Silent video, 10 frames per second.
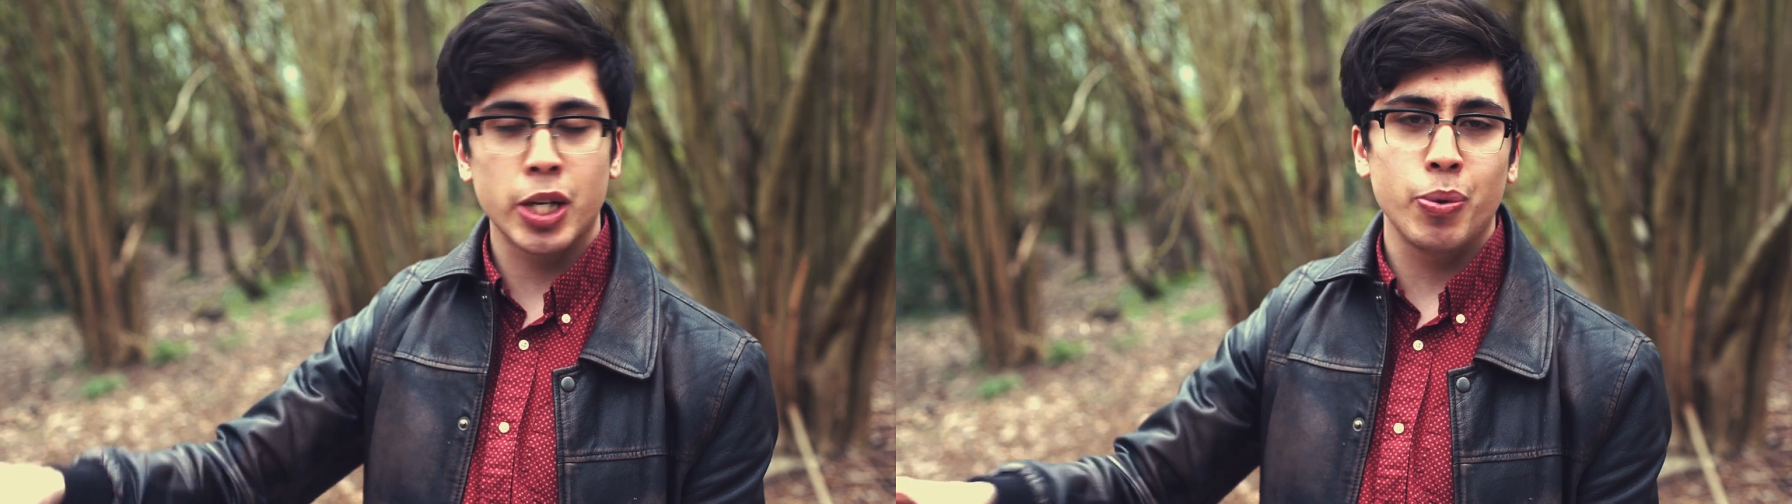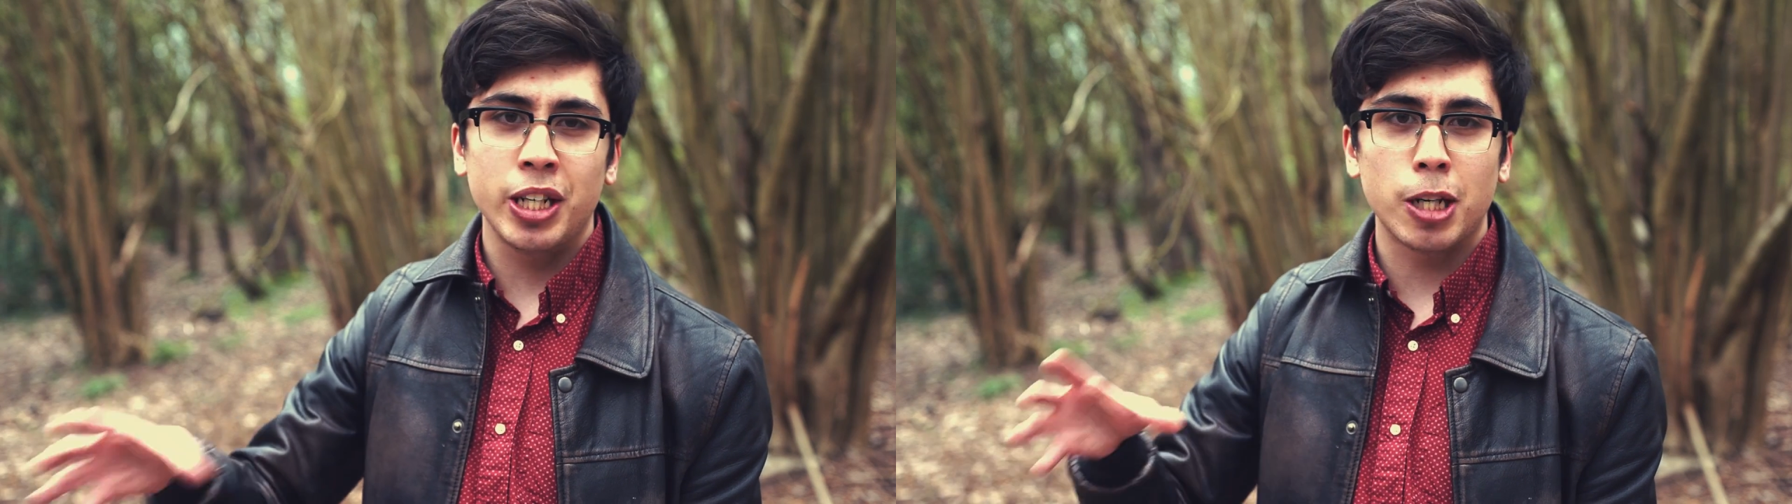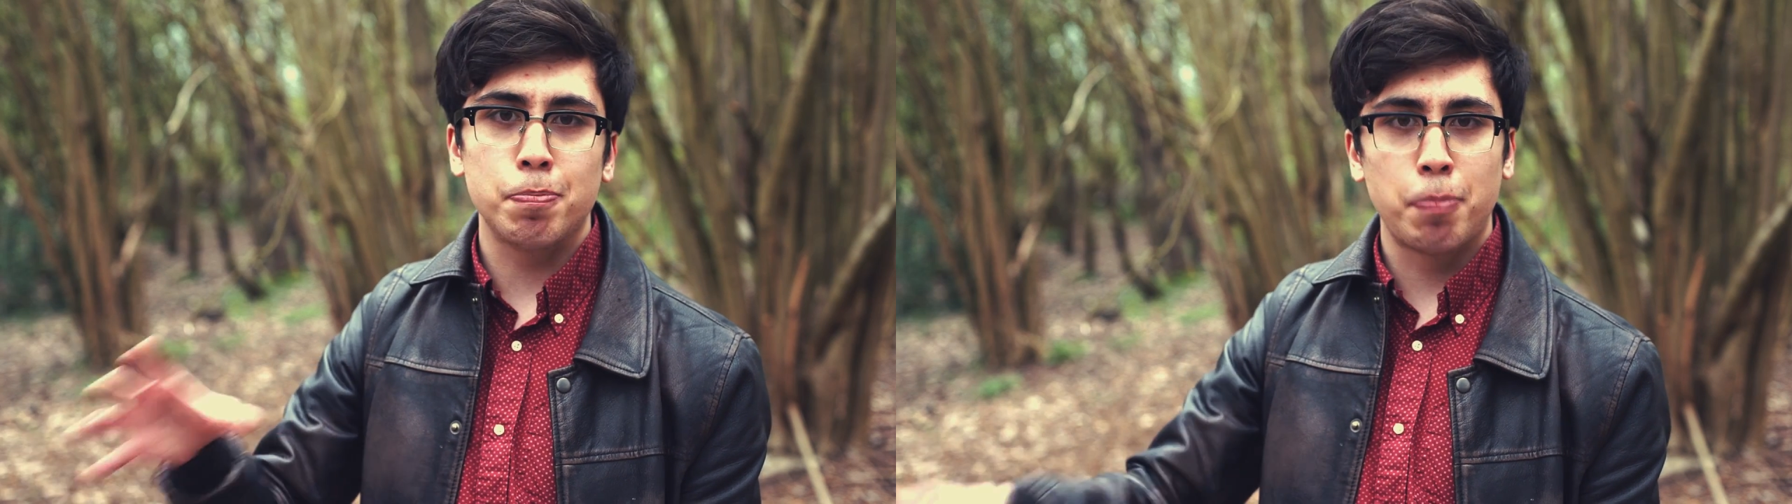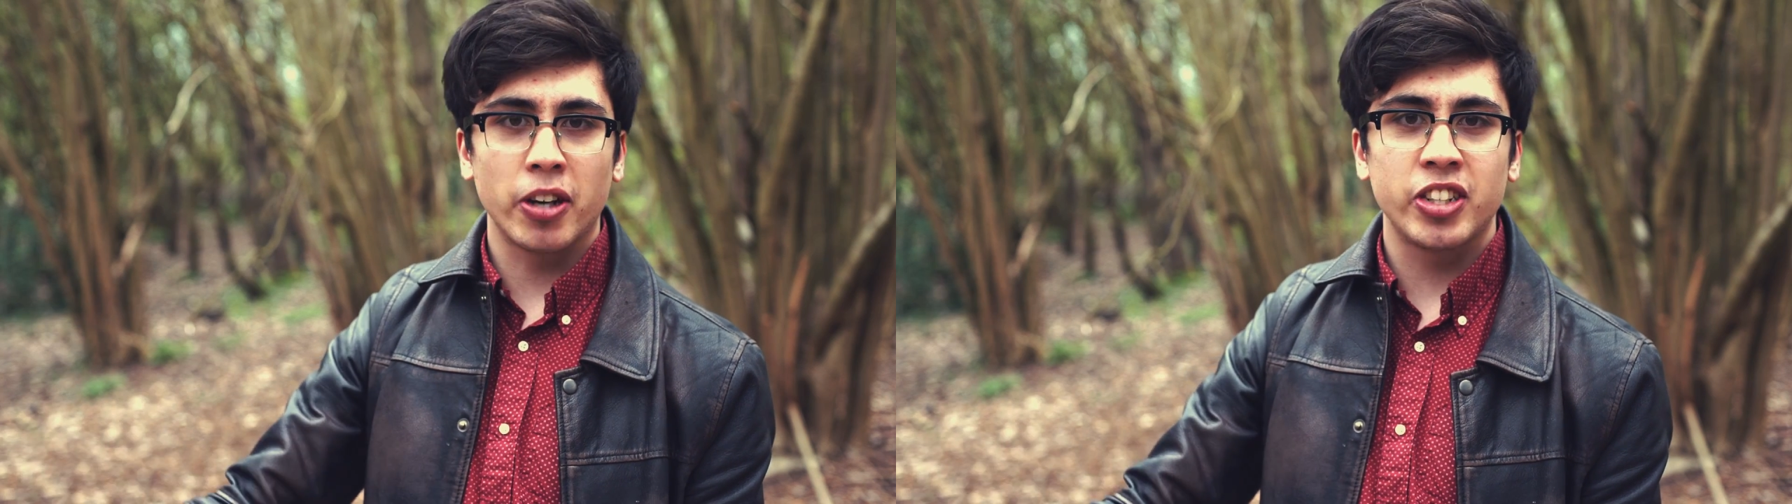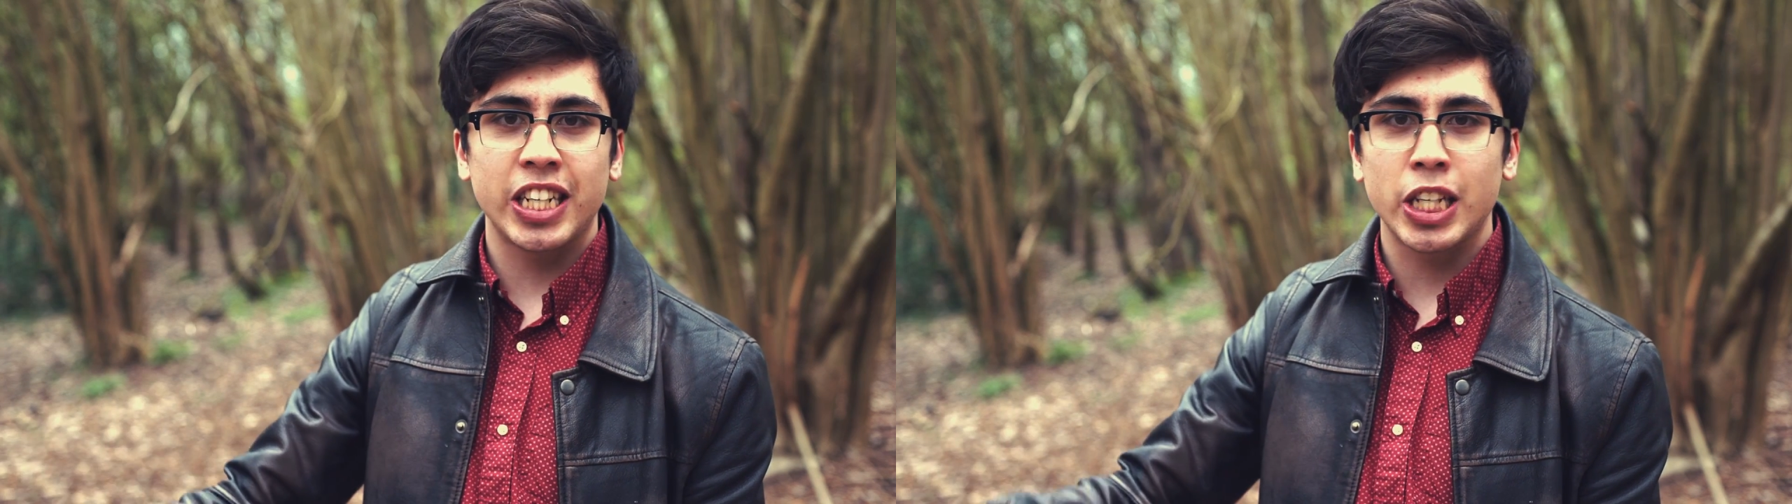You would need a
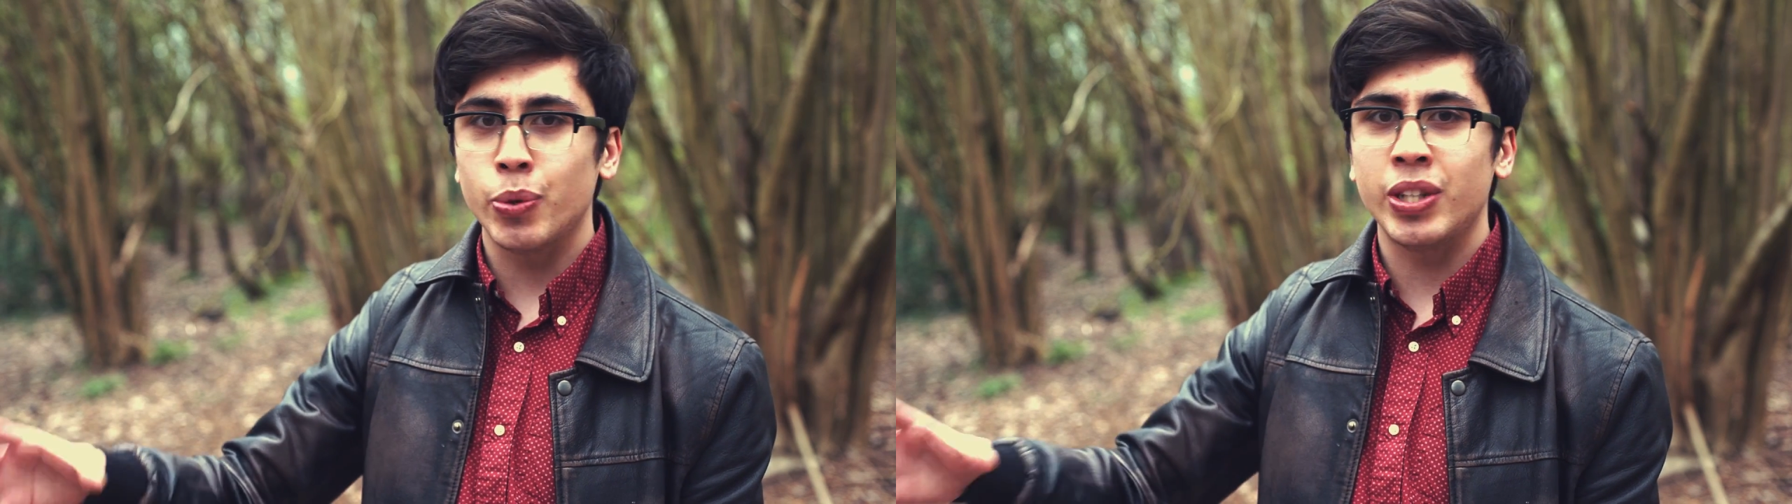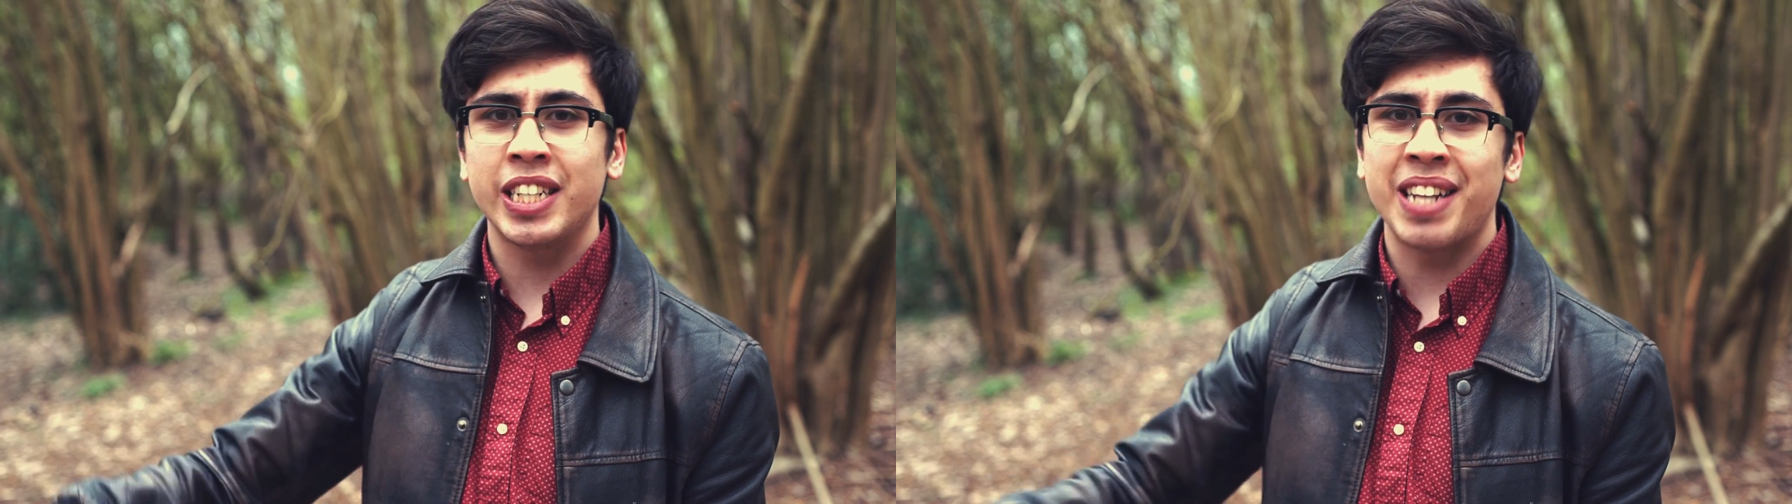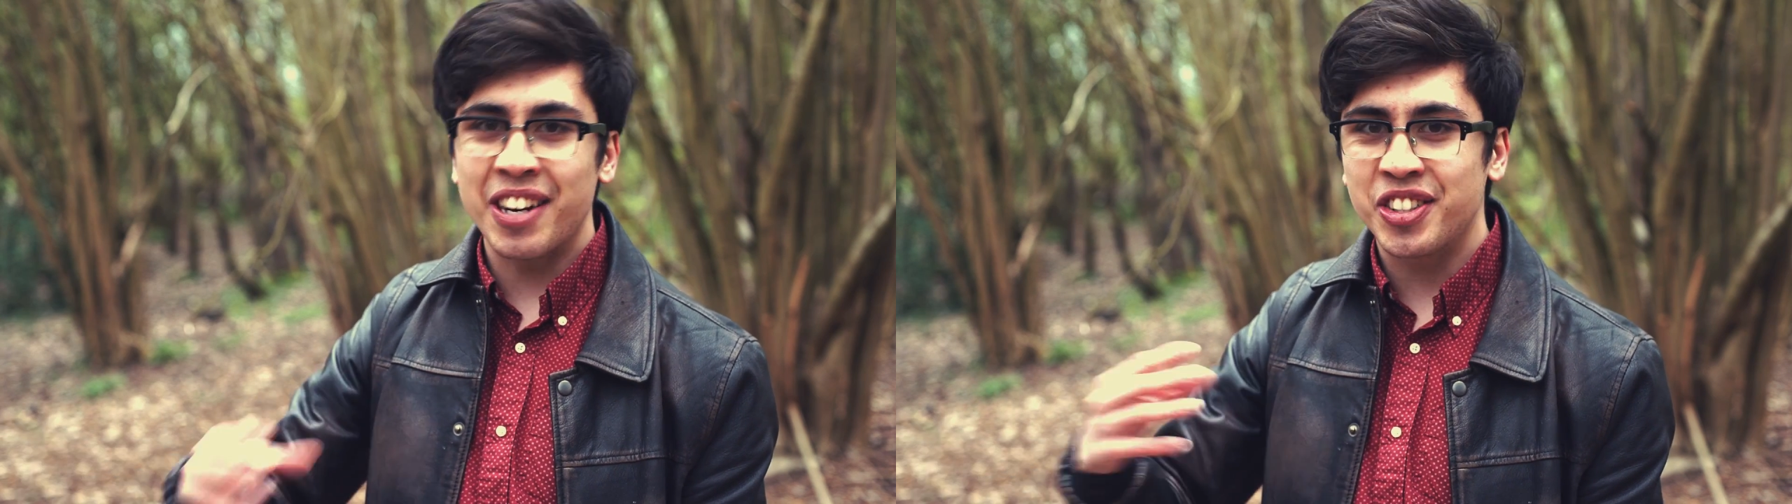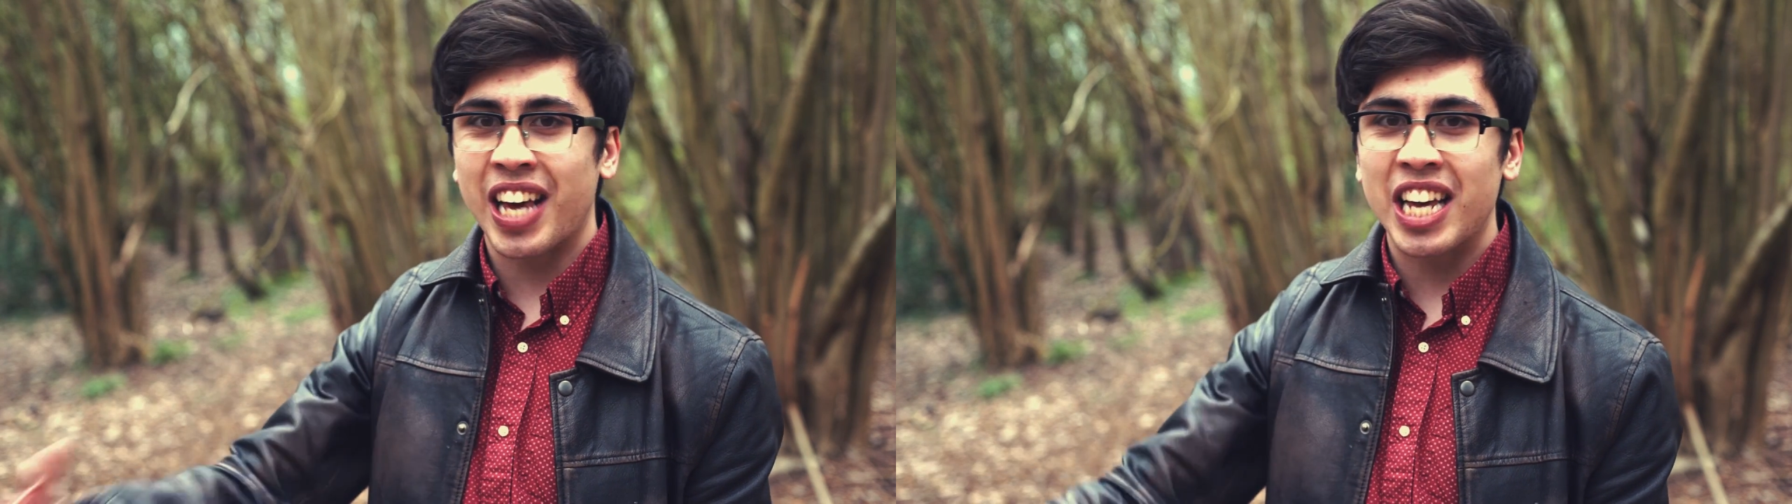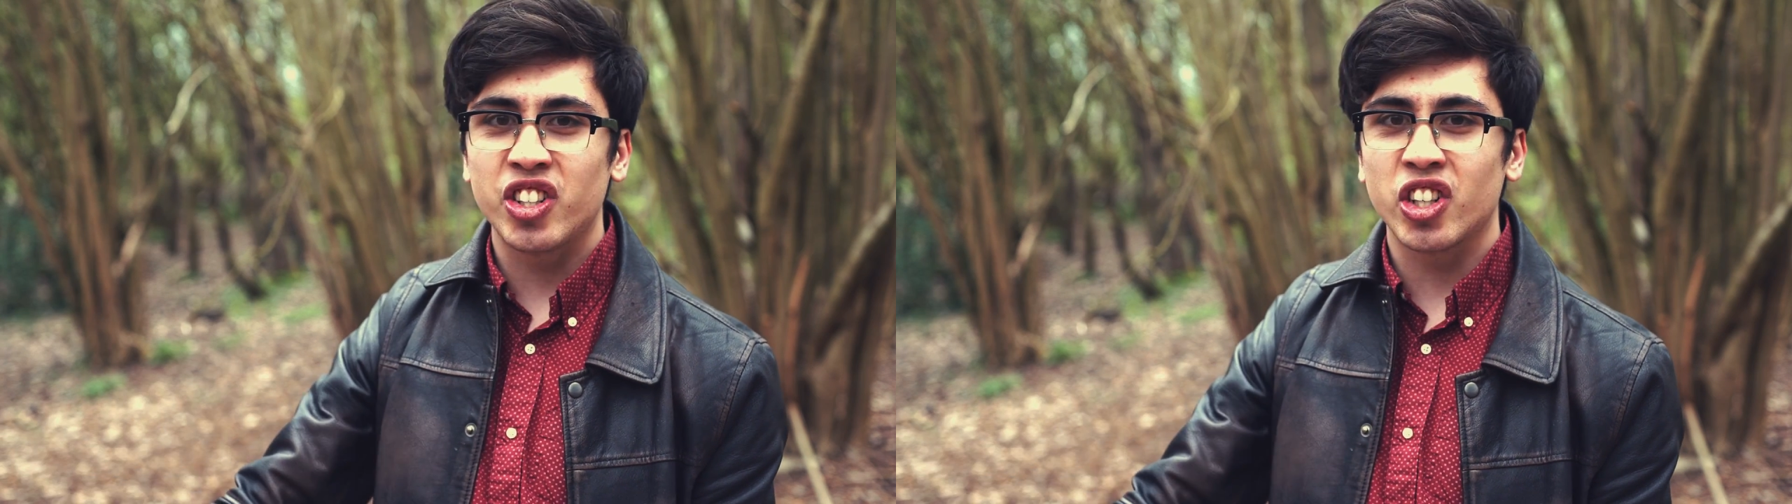budget, you would need
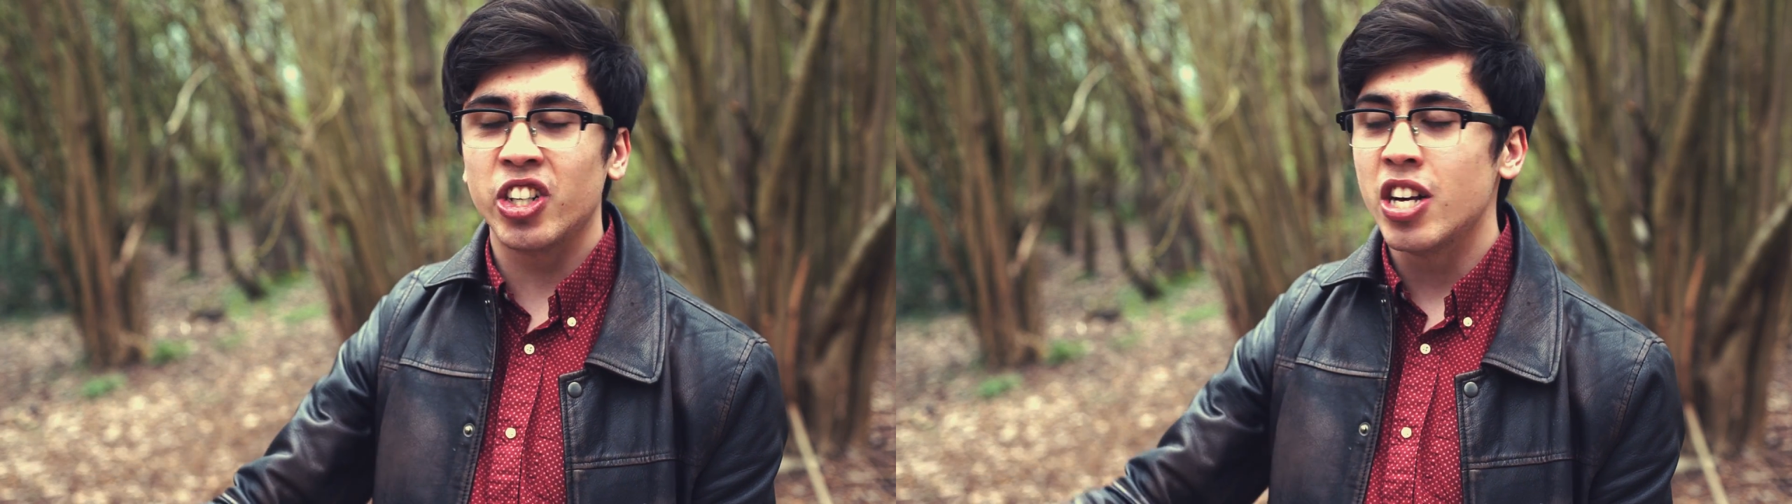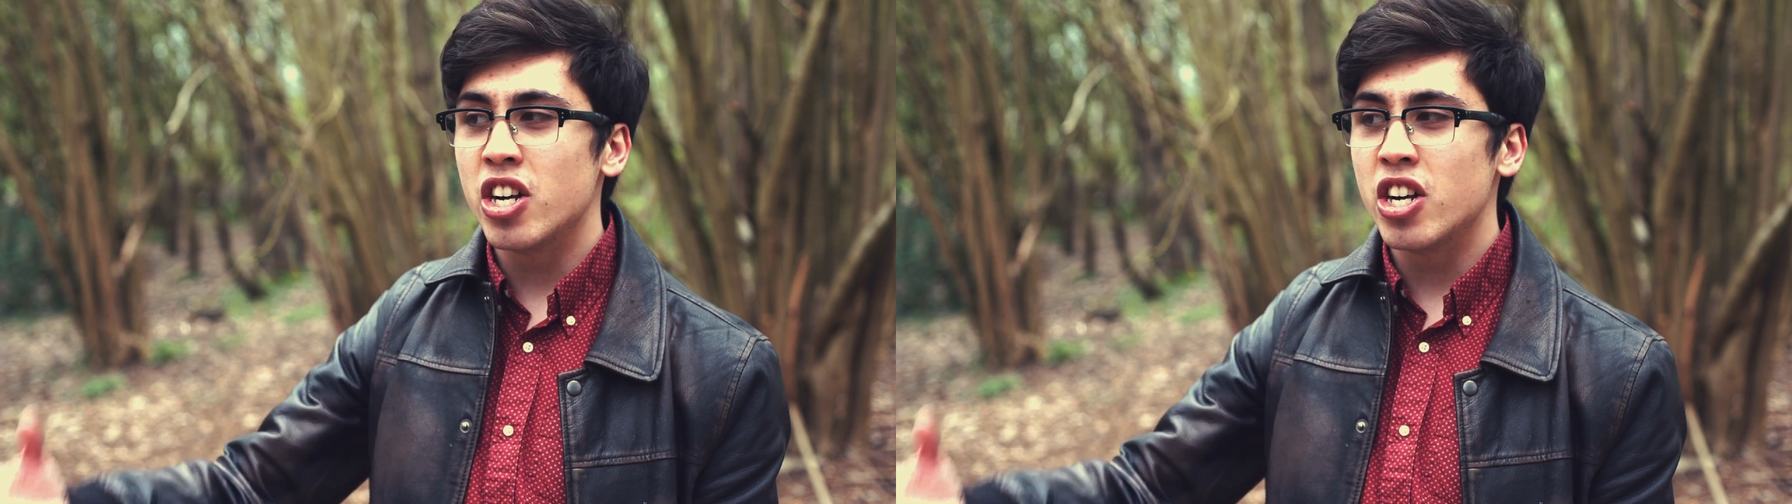education